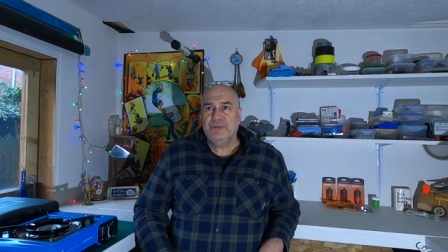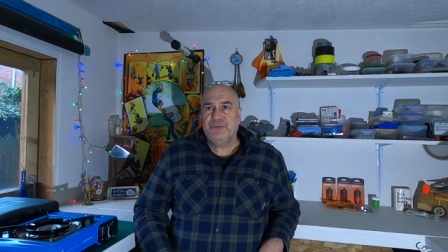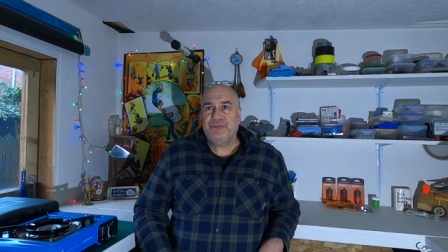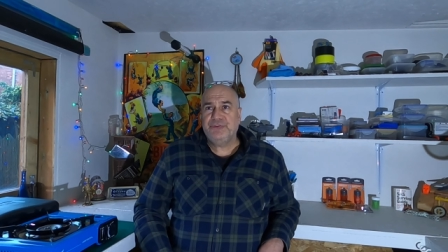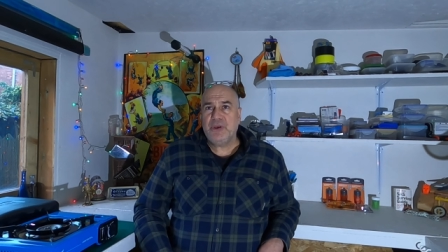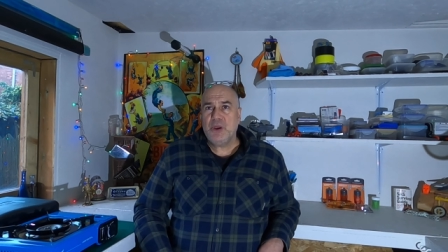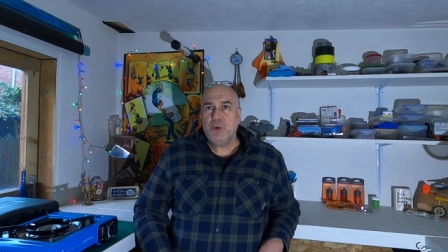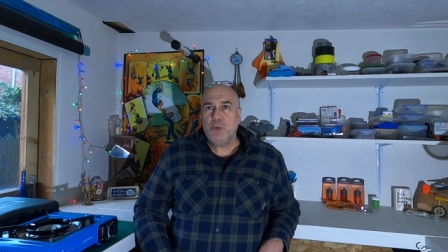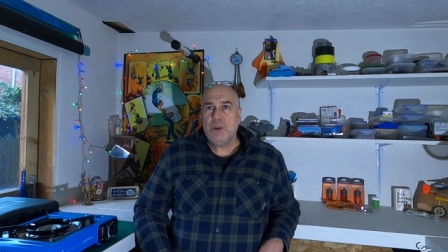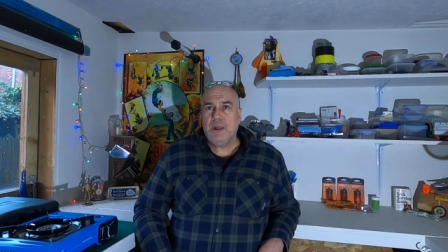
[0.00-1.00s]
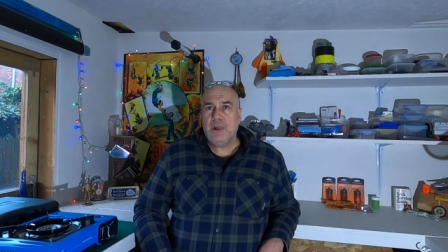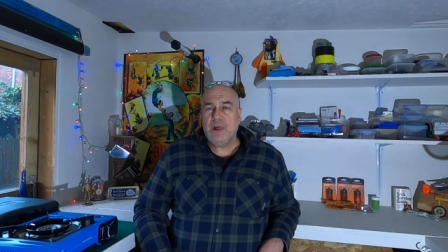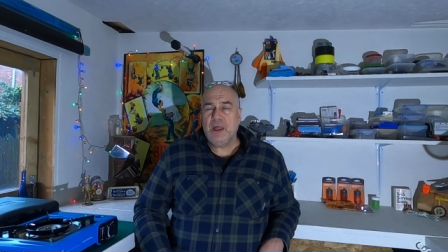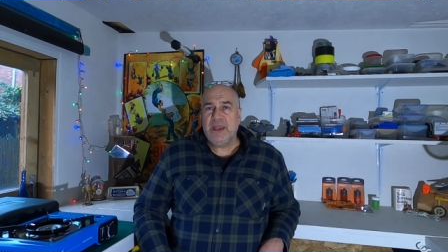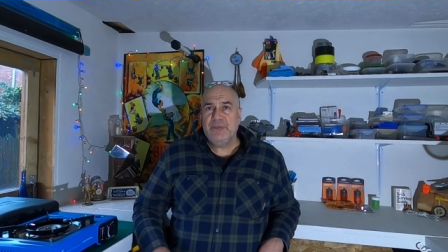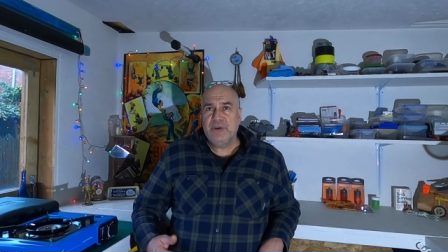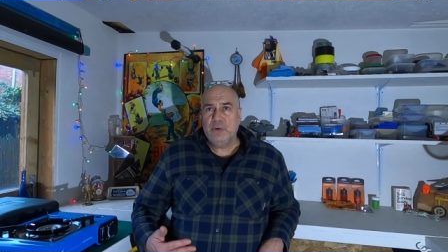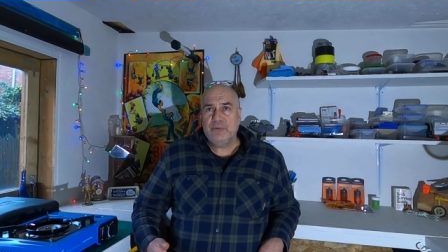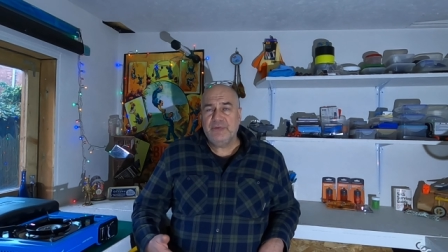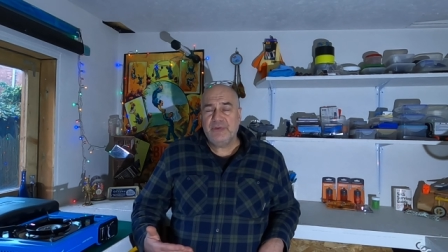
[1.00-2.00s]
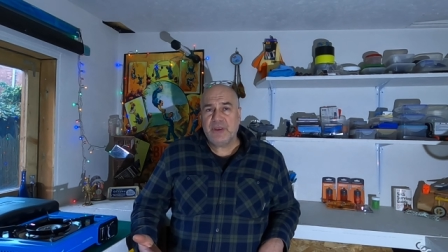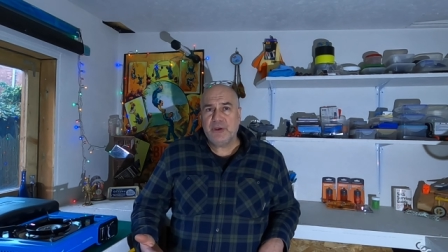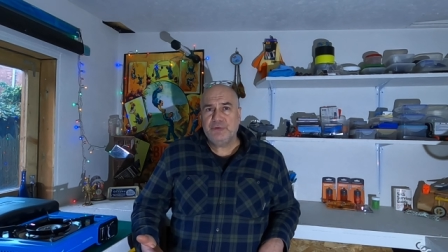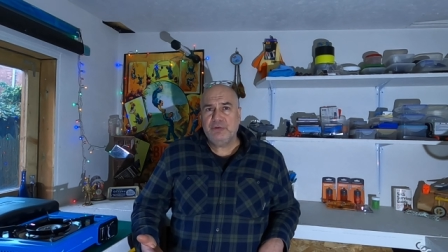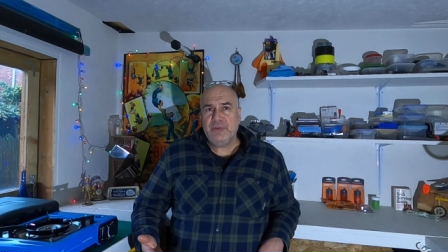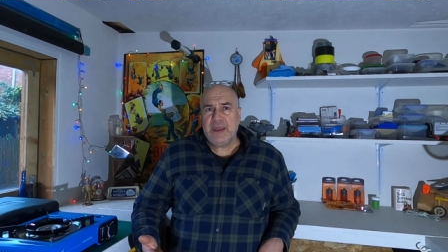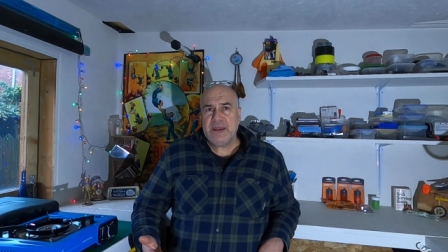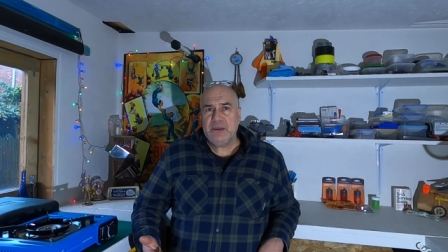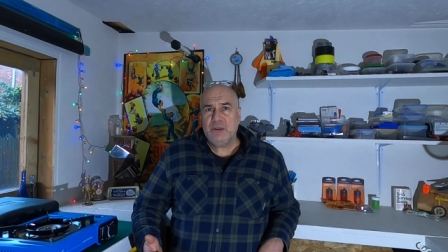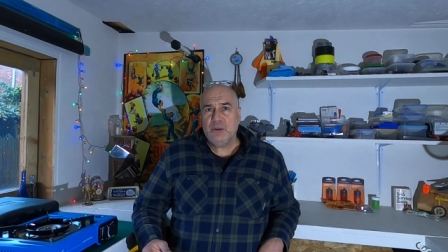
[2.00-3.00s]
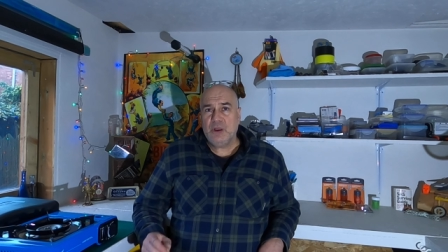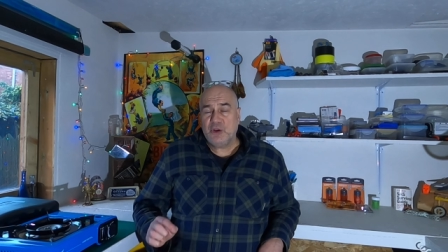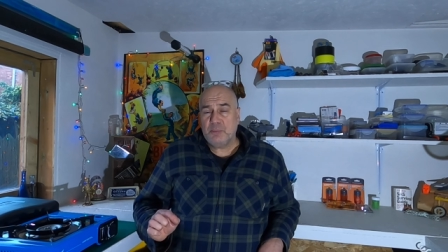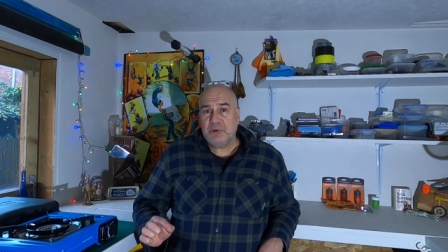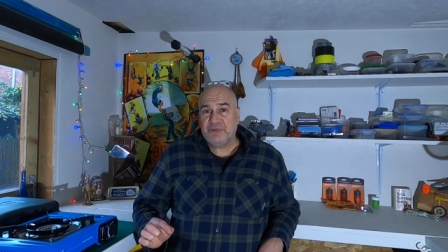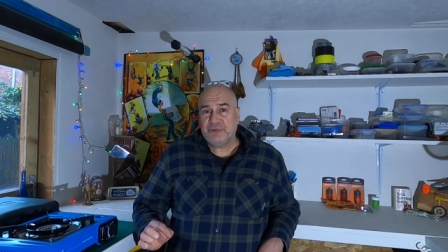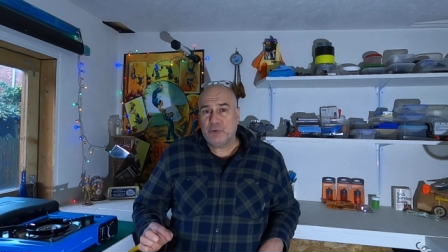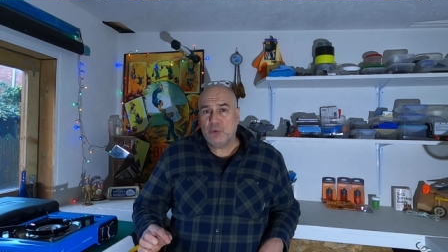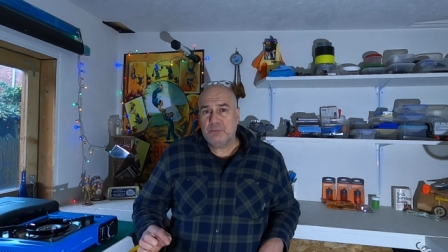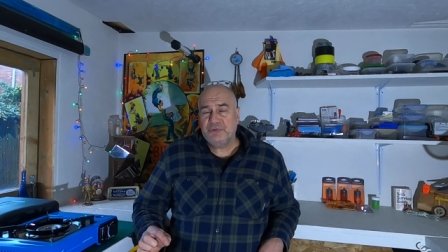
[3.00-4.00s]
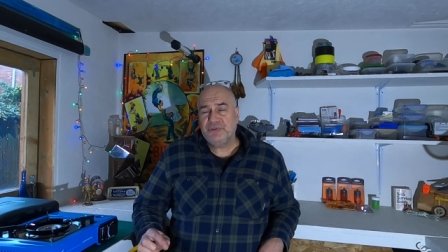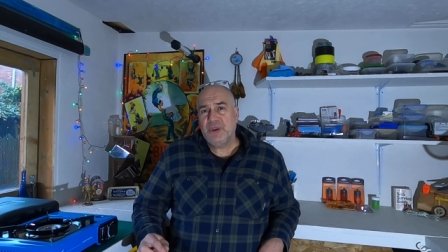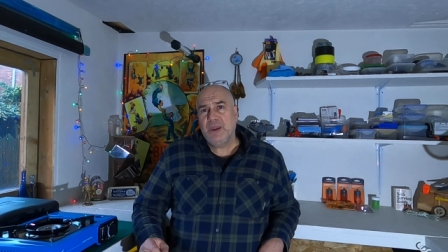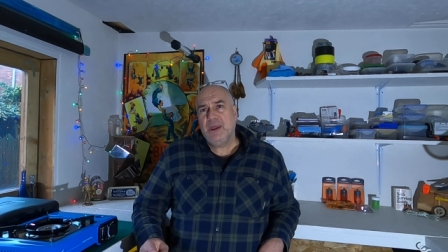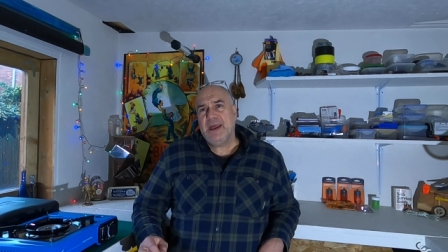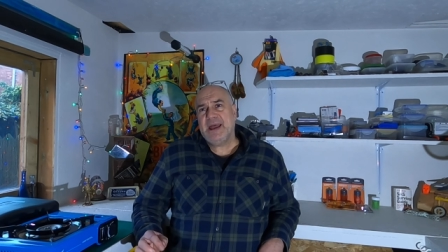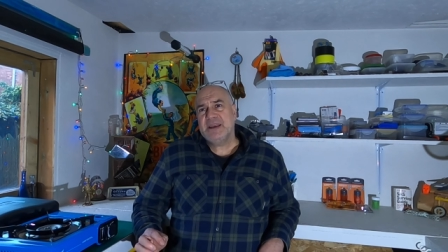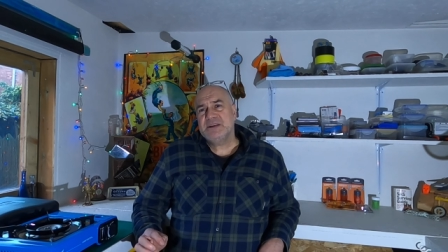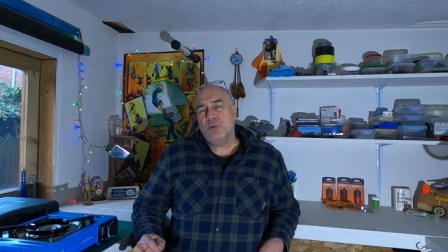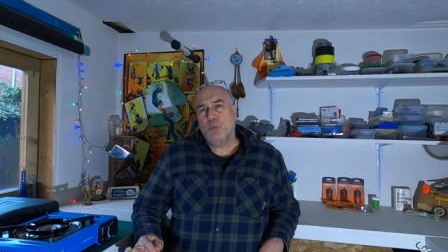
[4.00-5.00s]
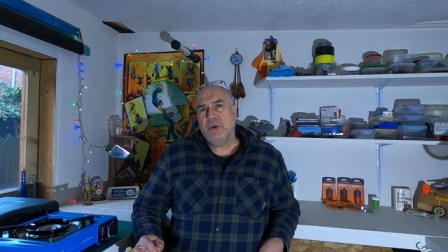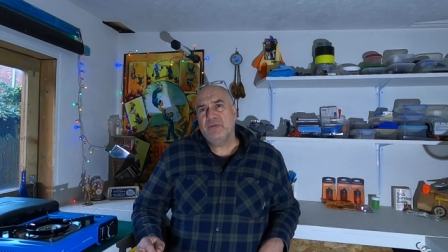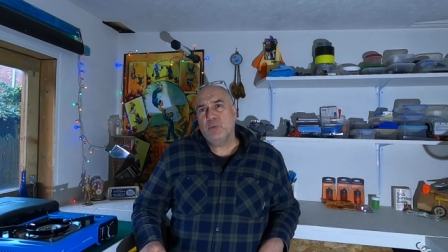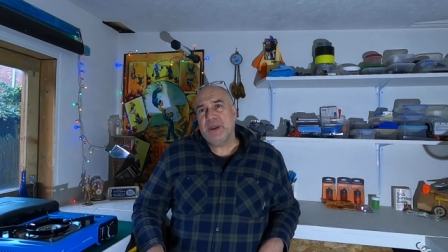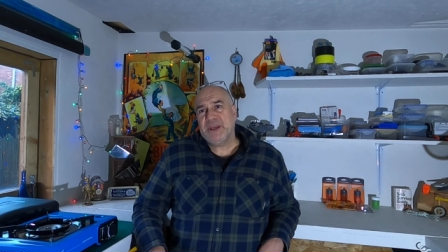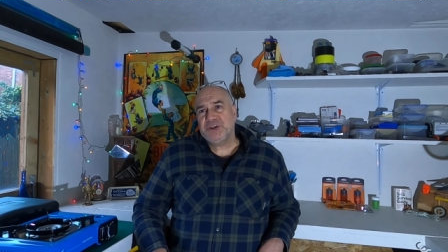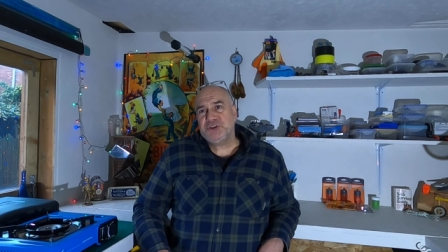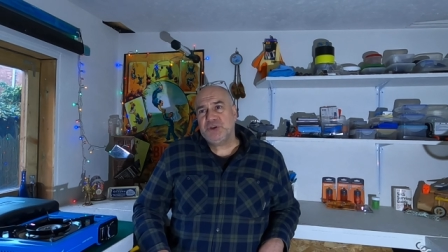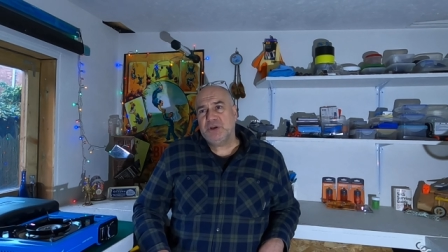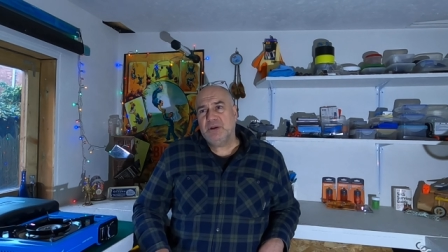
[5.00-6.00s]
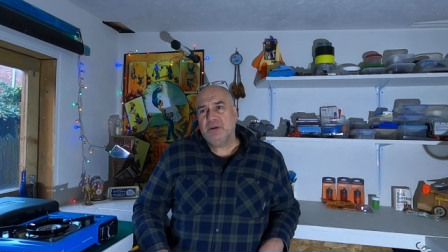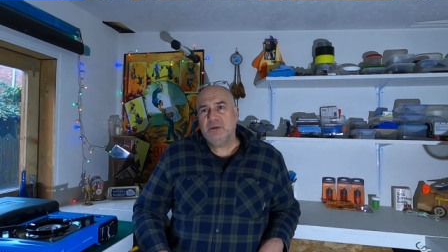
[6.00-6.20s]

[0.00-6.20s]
So in the north of the country then a couple of storms and one of which